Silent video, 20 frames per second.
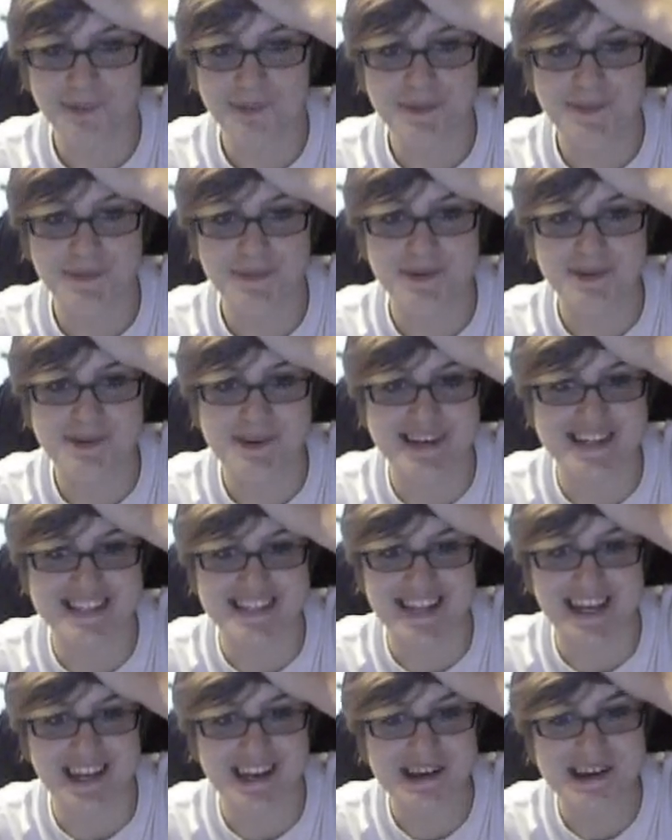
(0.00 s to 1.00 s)
what was
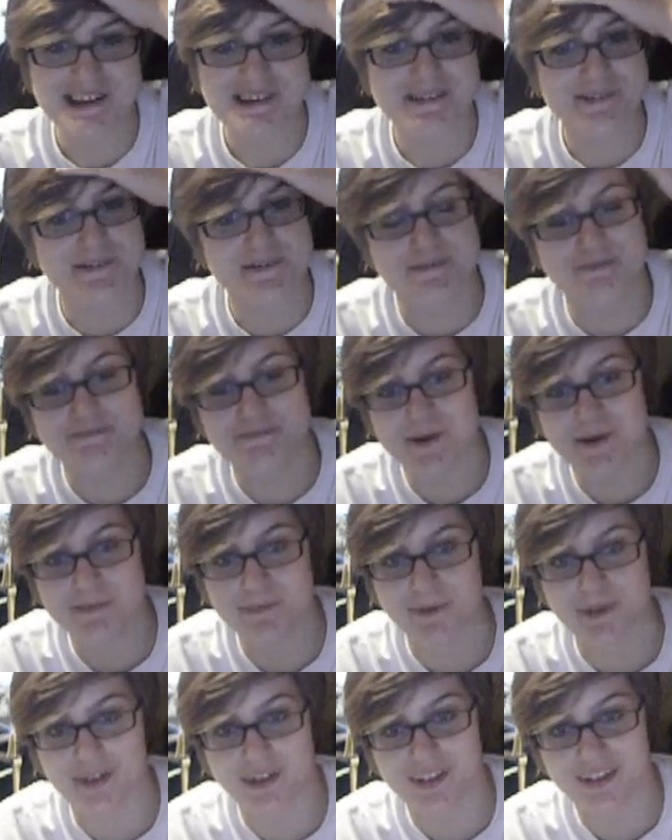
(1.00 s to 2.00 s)
it? I don't even
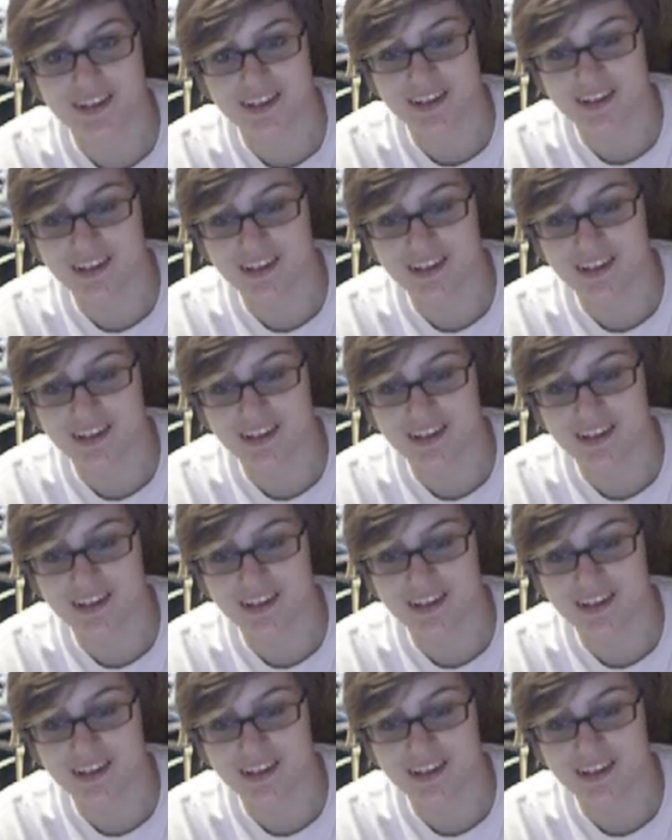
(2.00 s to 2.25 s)
remember